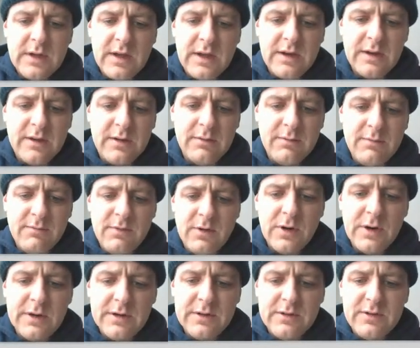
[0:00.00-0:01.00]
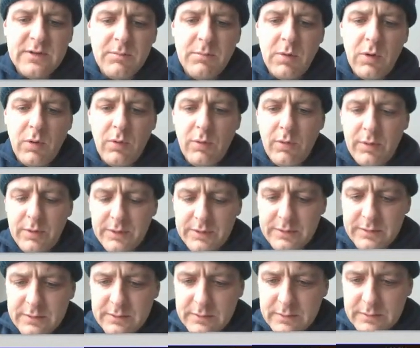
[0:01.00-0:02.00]
Got to convert it to
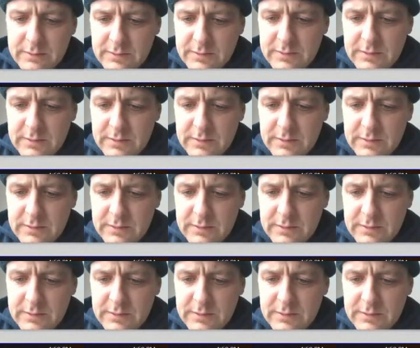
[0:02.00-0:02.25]
moles